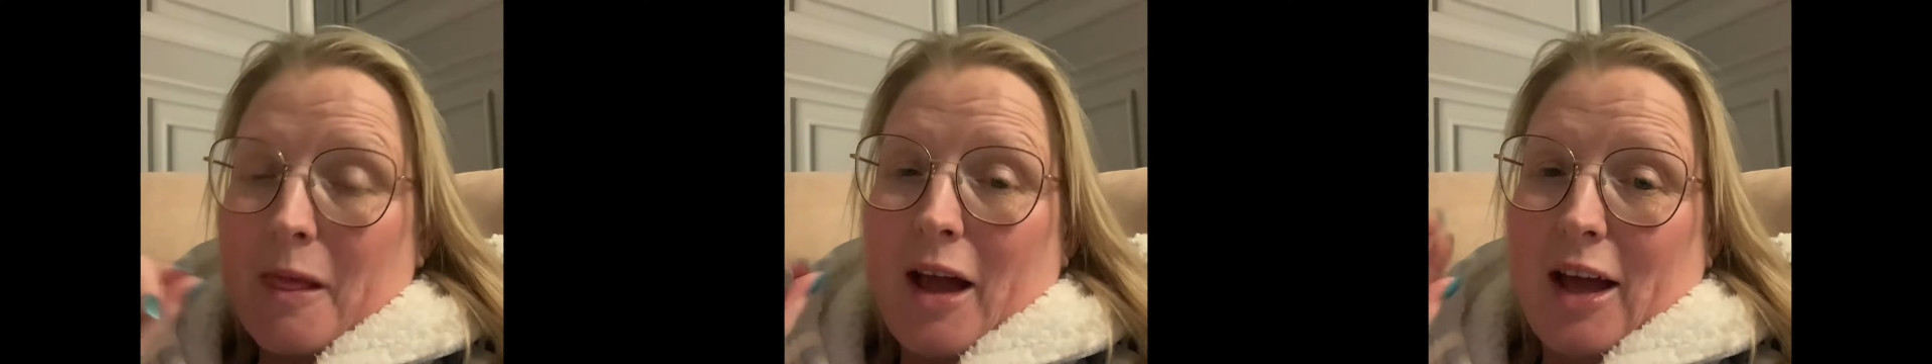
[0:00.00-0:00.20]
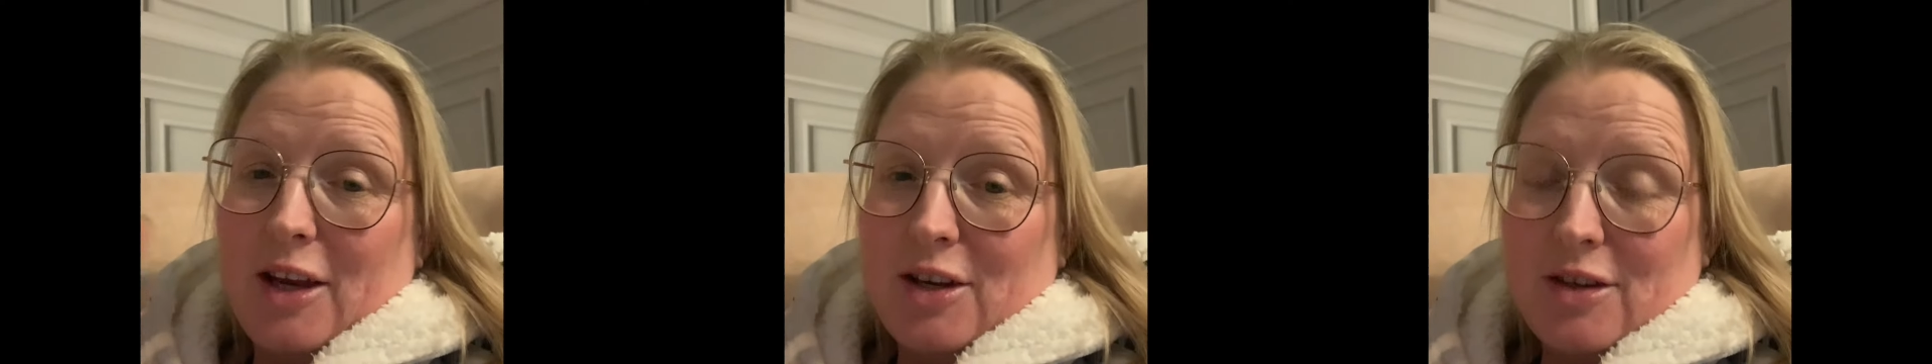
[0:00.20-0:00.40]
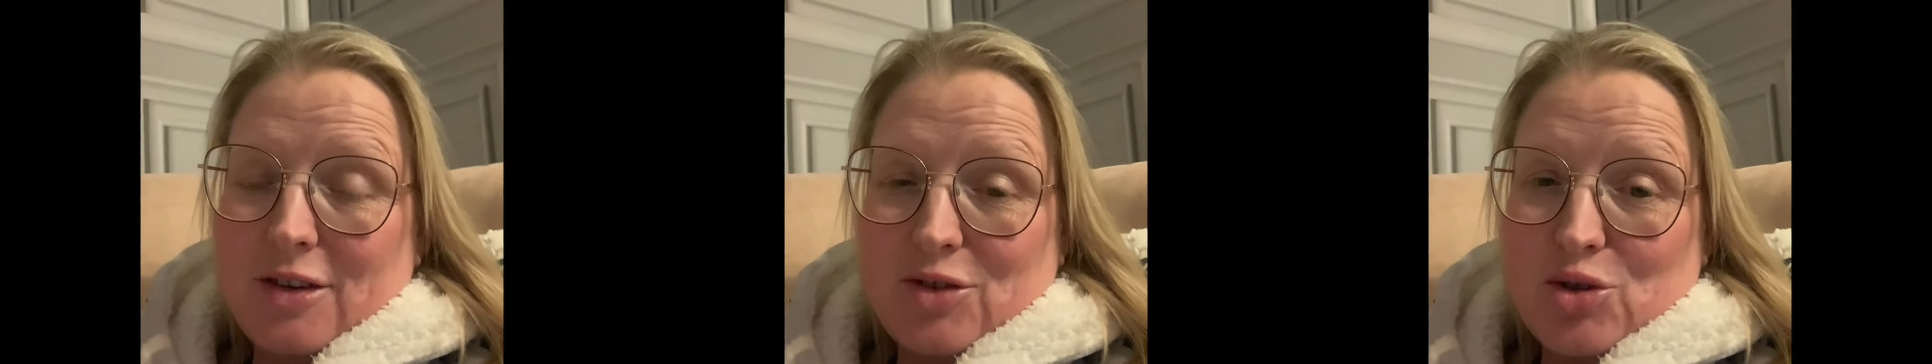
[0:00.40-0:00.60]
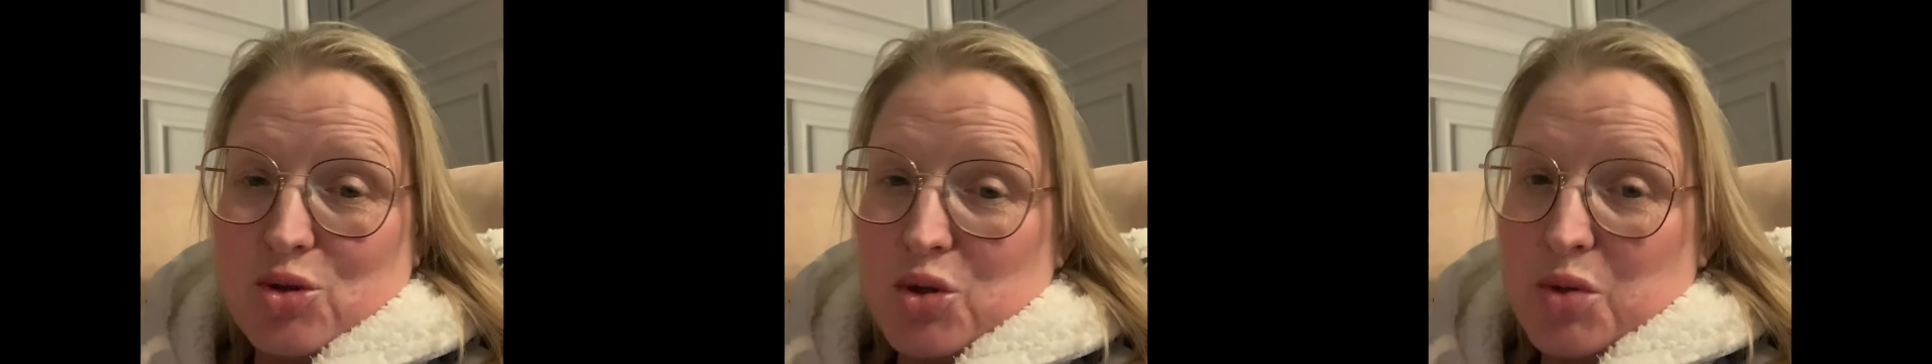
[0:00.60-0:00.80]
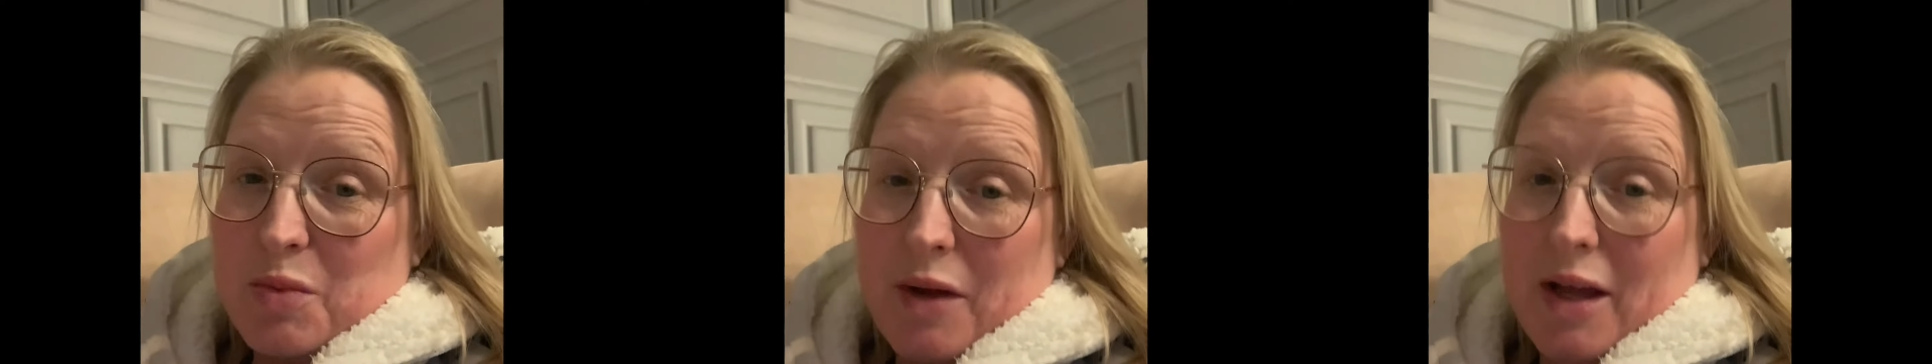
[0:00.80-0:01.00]
and
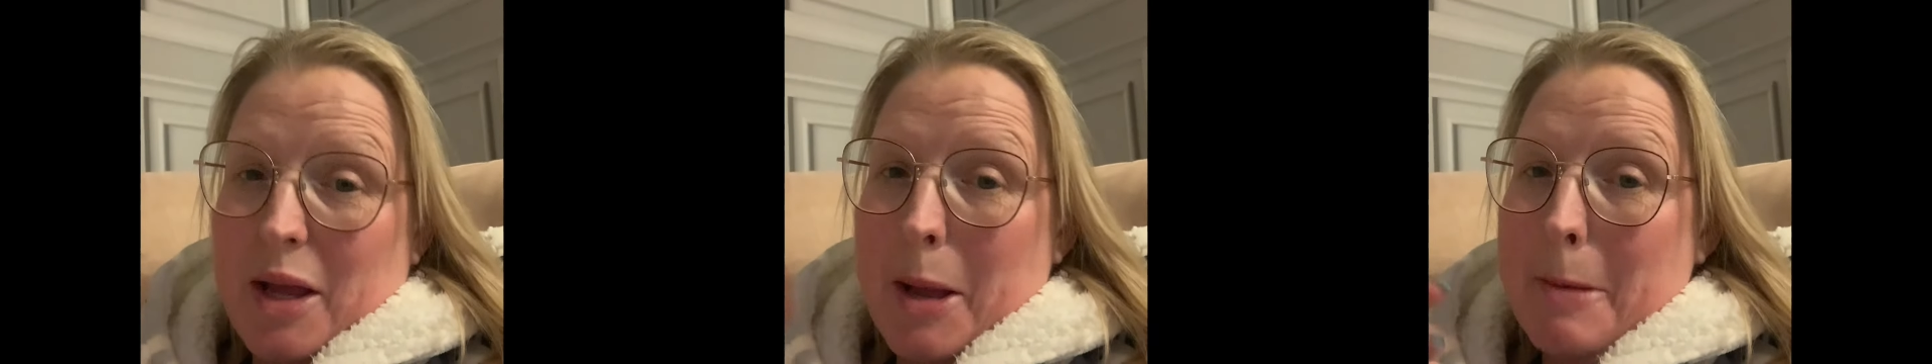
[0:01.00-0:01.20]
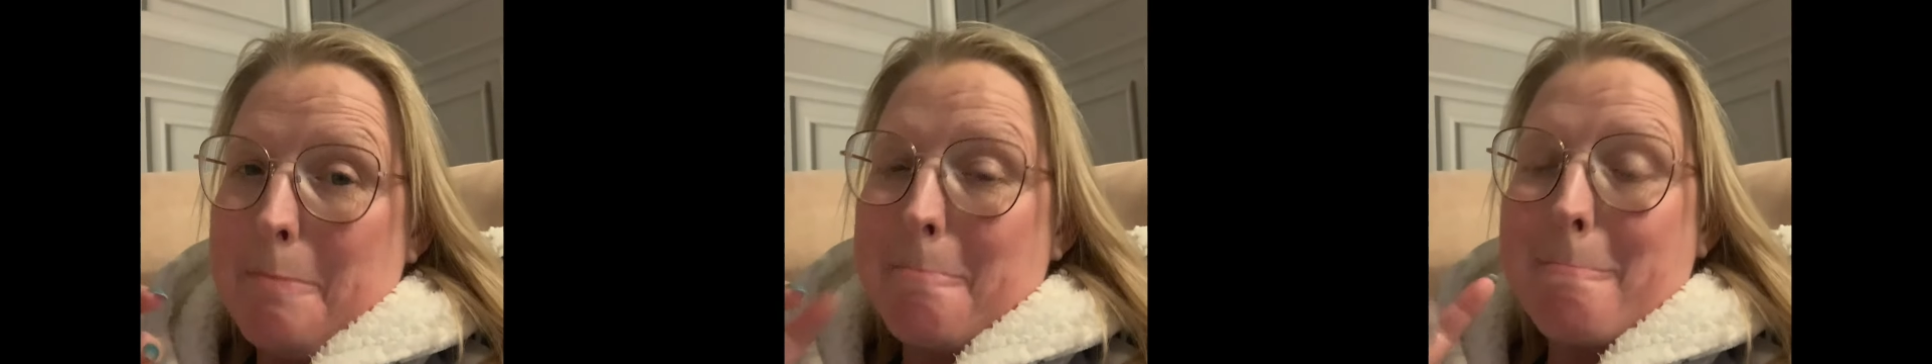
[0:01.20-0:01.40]
trust me,